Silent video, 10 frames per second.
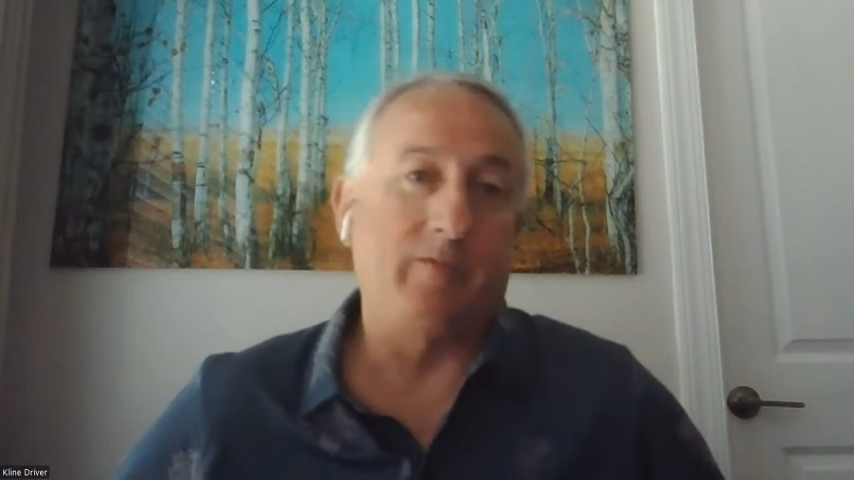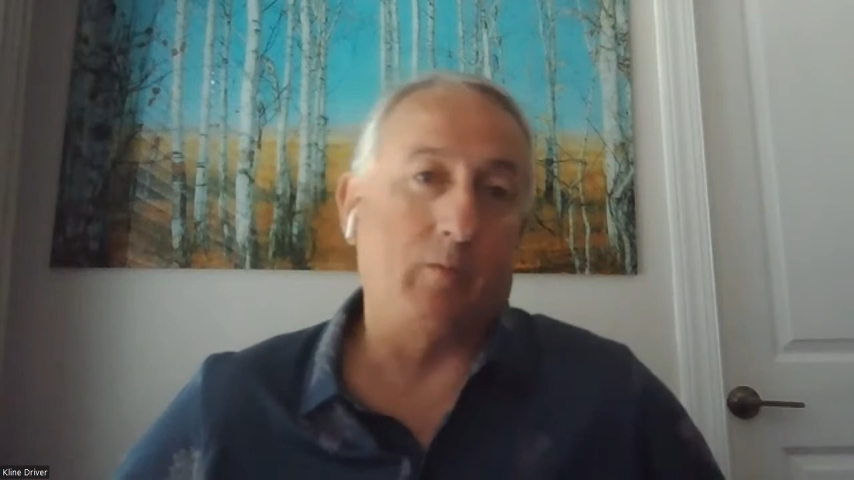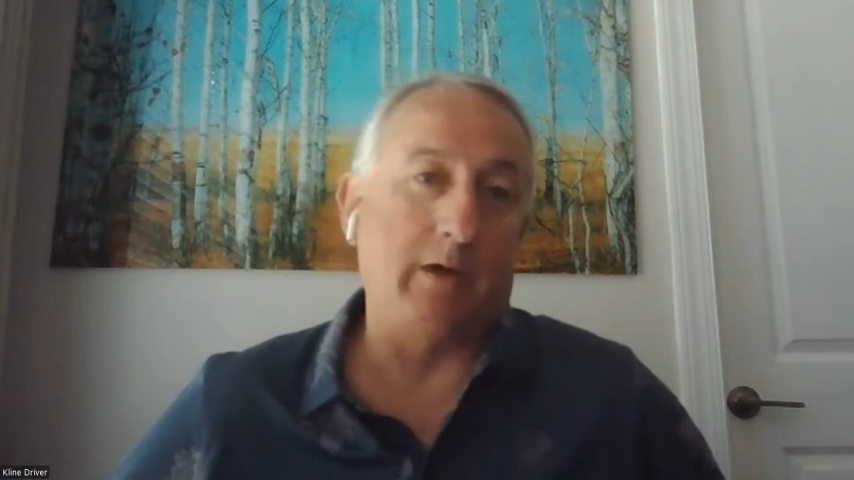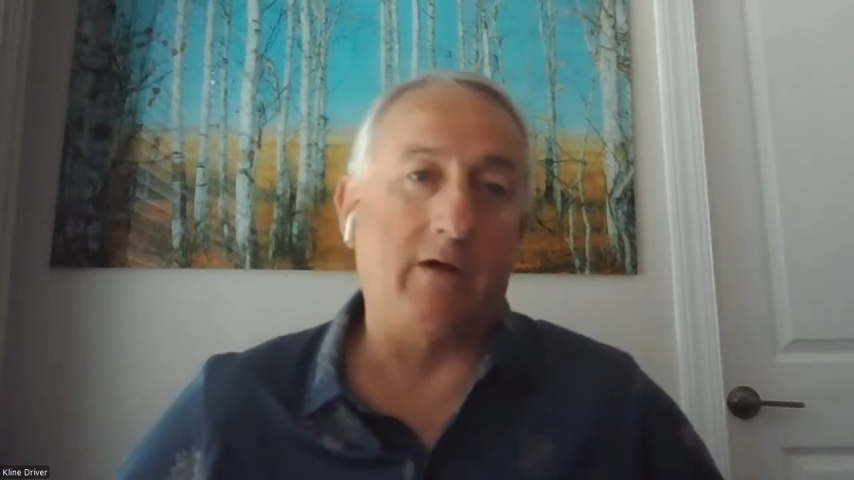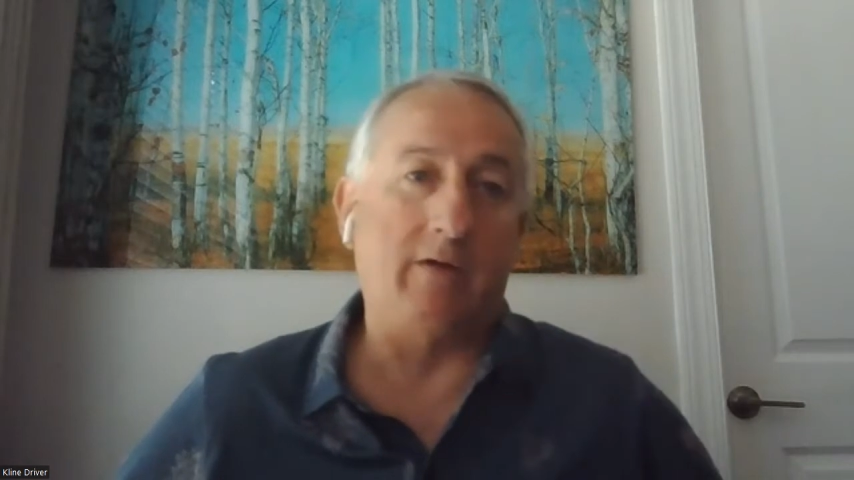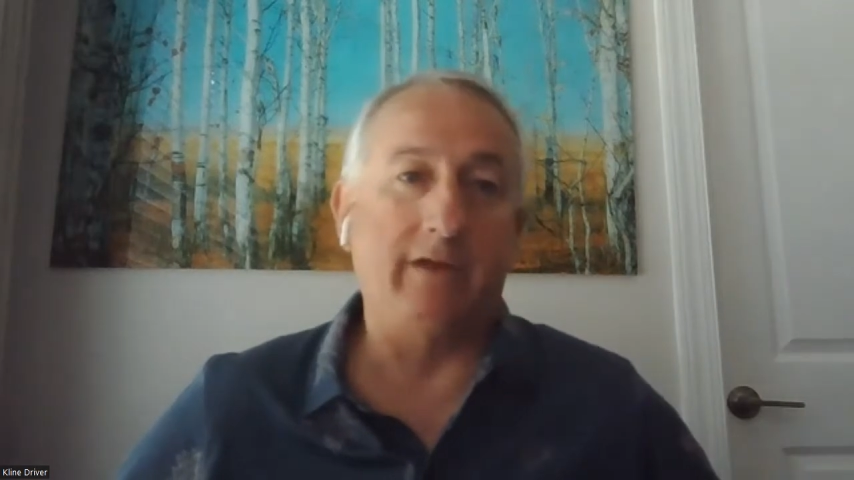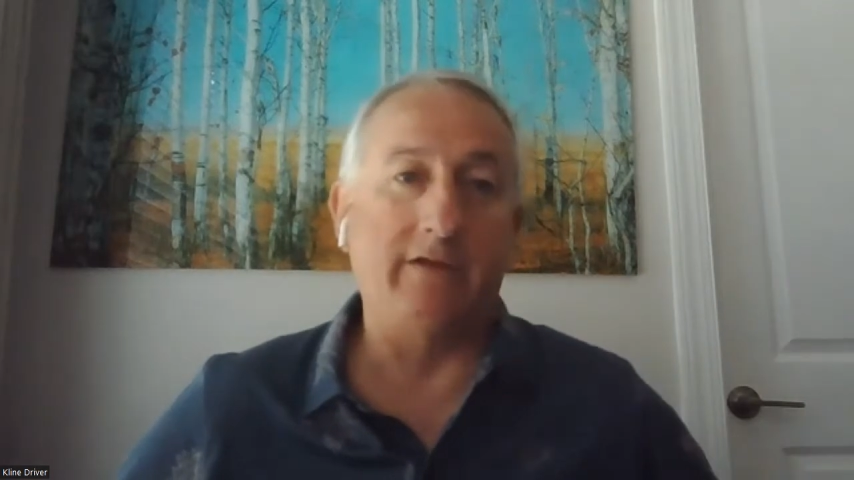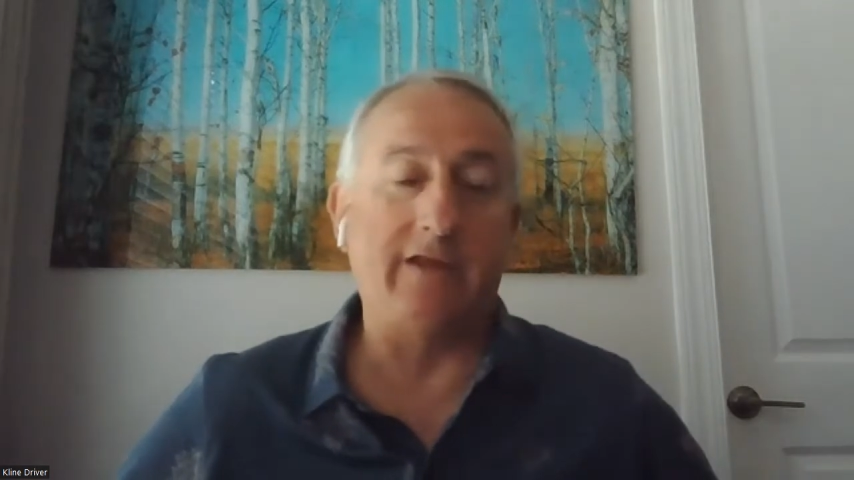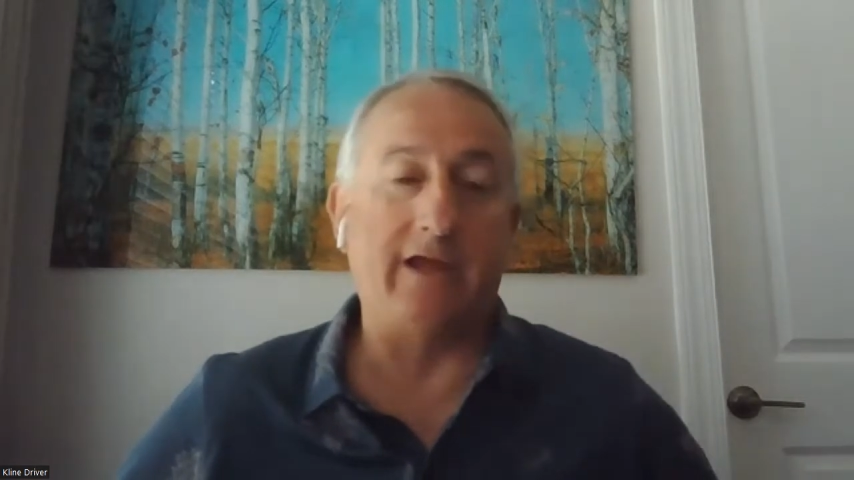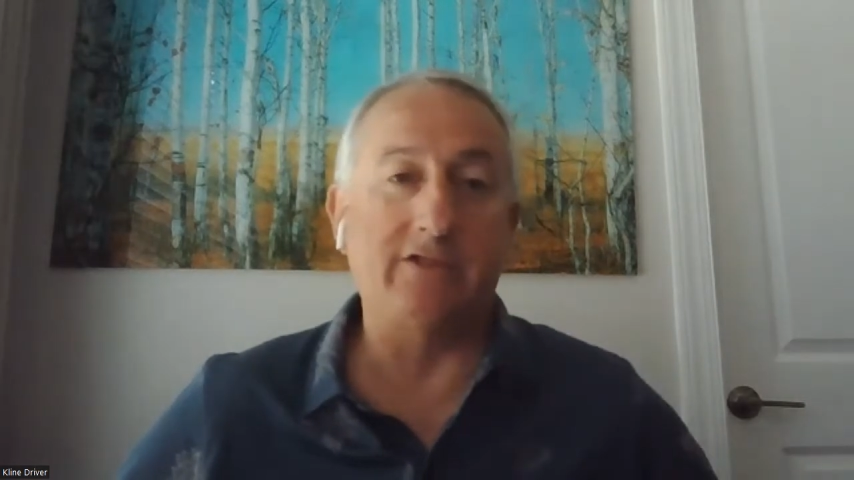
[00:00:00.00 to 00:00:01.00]
Well,
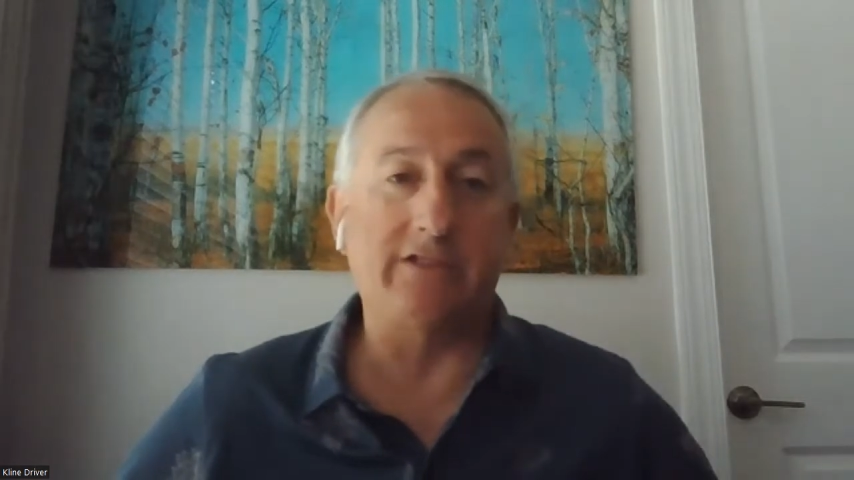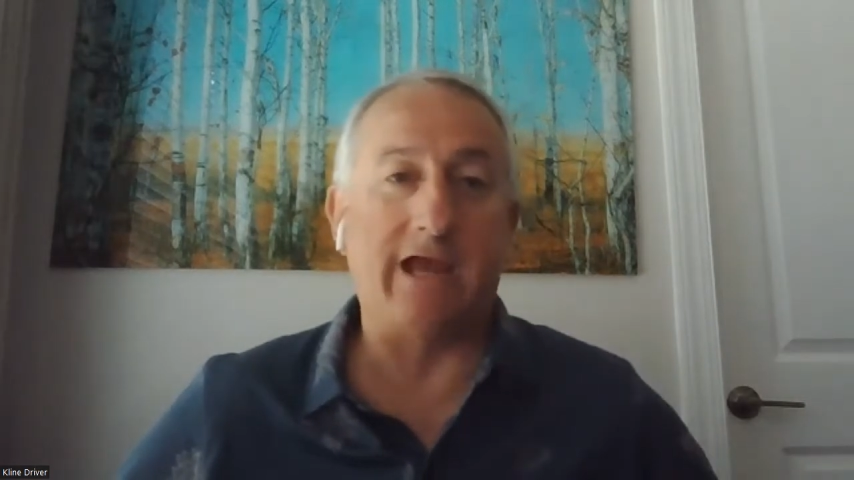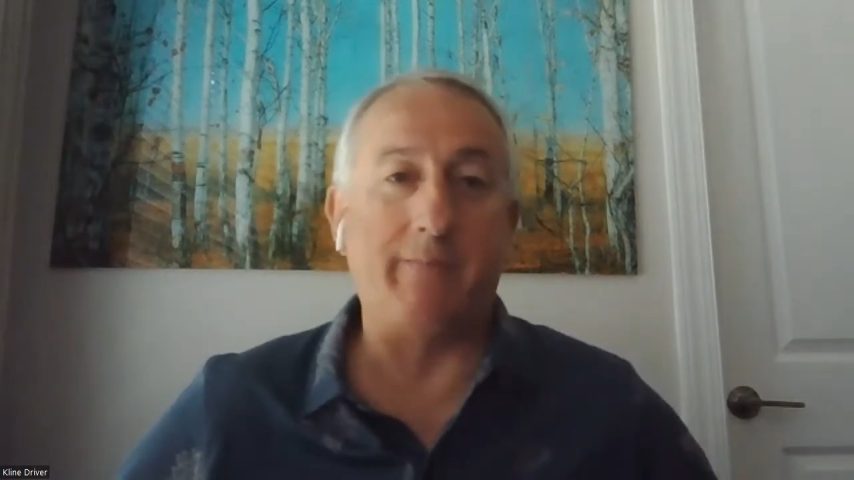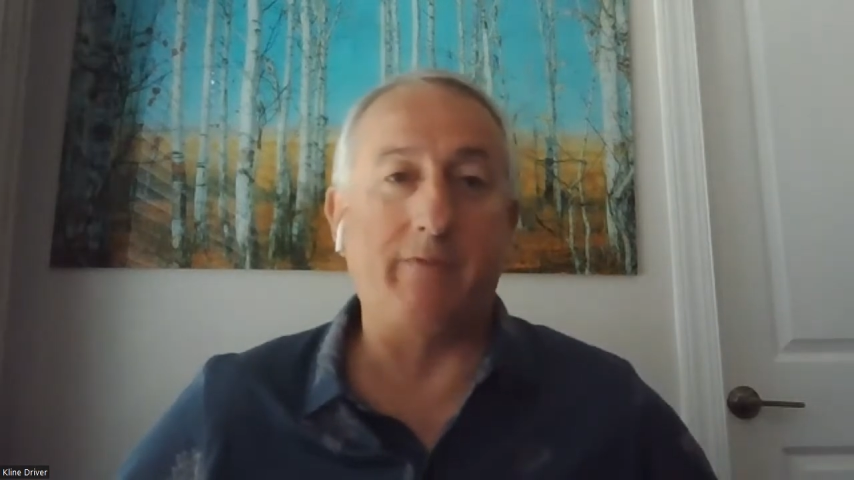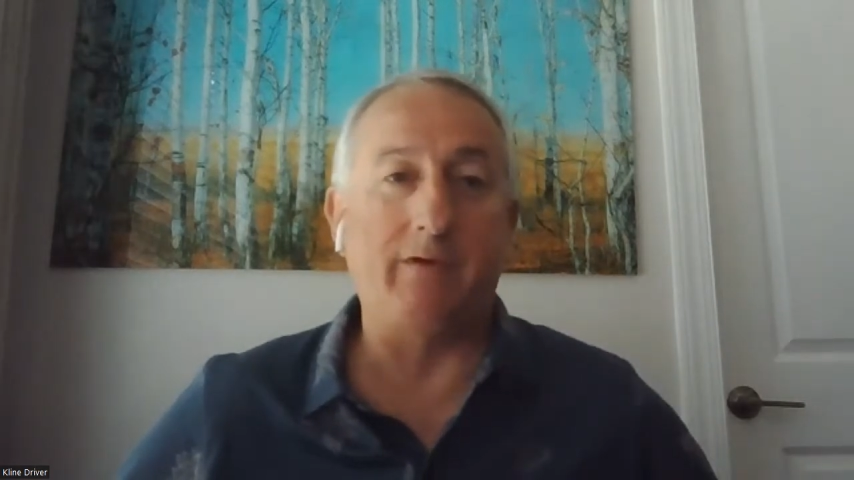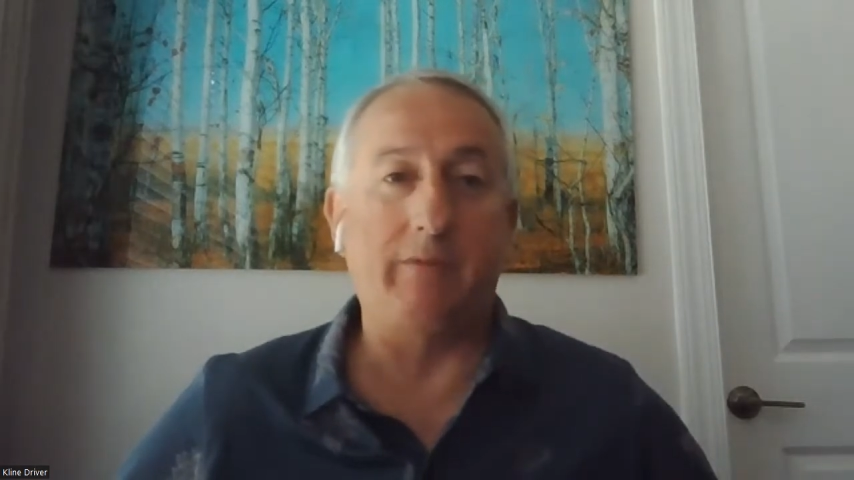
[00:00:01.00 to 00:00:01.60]
that just happened